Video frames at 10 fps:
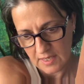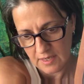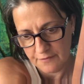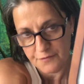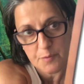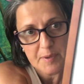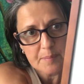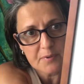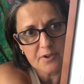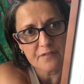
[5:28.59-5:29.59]
a few
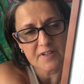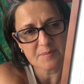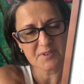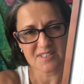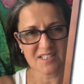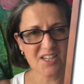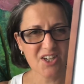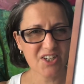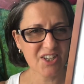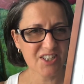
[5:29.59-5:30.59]
people on Facebook said,
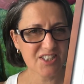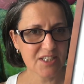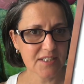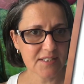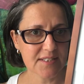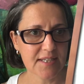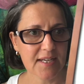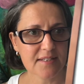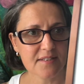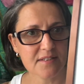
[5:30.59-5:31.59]
no, you don't need the
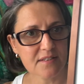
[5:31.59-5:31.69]
text.